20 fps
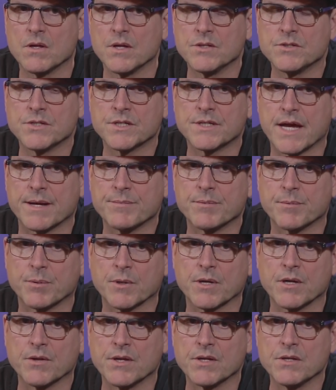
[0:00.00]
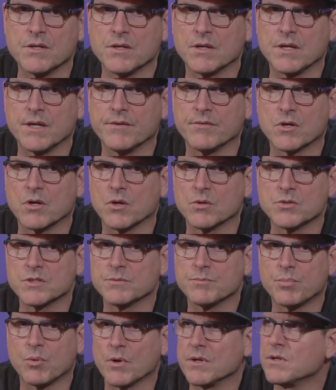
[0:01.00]
he's the type of player that you can give a
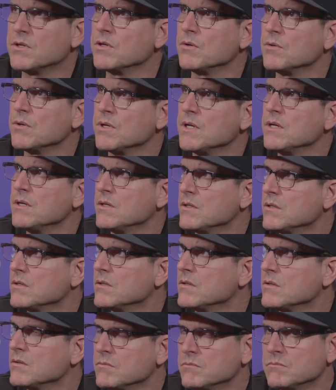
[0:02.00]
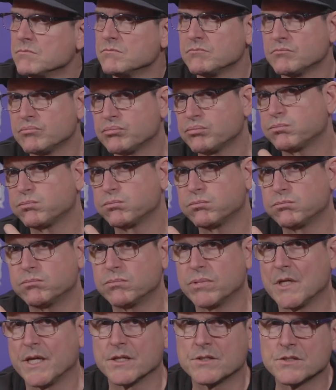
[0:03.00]
coaching point to, and he
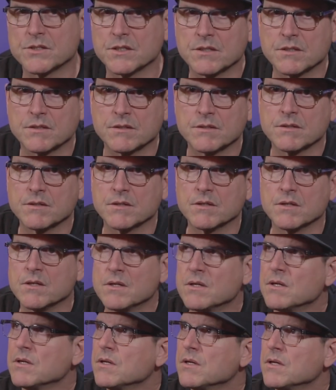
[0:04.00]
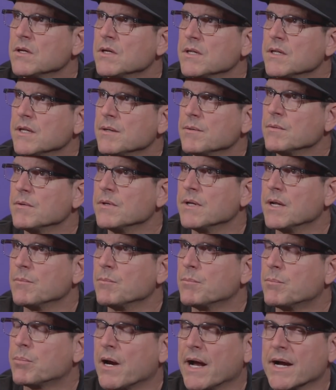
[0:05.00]
gets it. And, and,
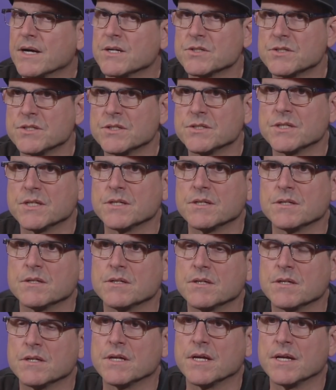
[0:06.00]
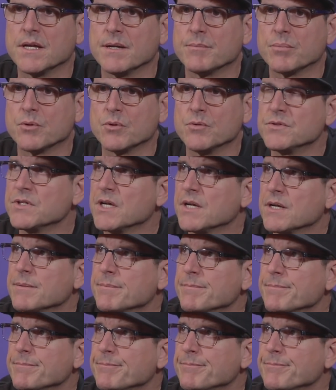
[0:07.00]
and practices and, and improves on it.
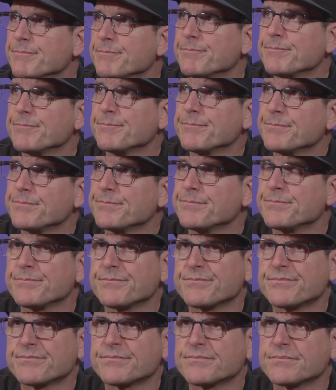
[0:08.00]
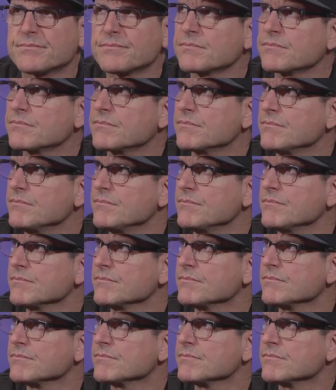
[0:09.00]
Speaking of quarterbacks, is
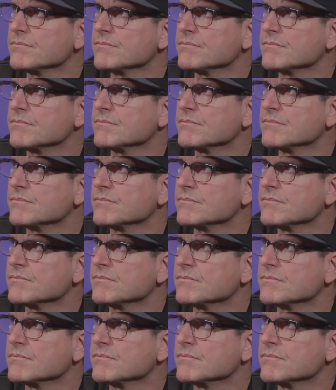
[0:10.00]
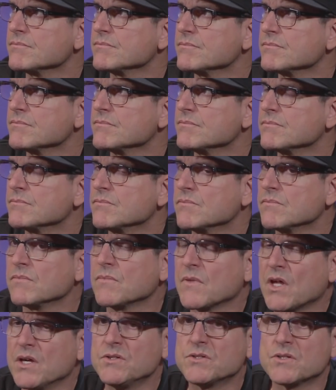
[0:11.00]
Dylan McCaffrey, is he been practicing?
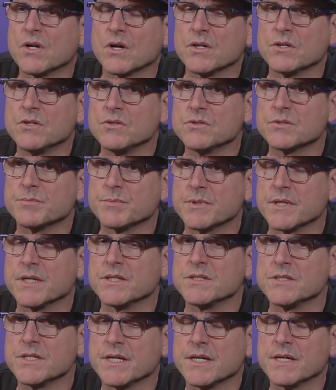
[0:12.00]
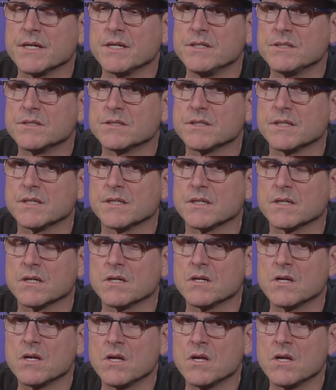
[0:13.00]
He's starting to do some things, yeah. He's, uh,